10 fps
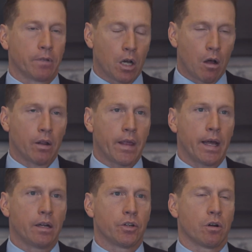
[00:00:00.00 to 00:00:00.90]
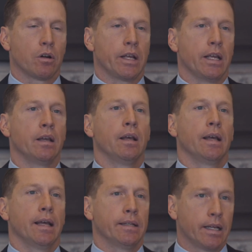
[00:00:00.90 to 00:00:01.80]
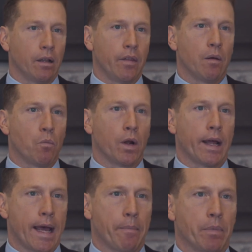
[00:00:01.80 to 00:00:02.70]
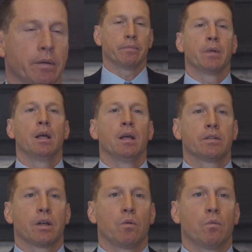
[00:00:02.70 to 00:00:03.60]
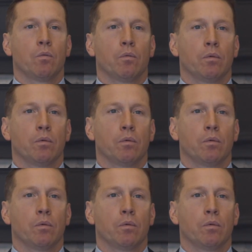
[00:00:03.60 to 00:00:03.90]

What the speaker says: calling that attorney, and telling them what happened. So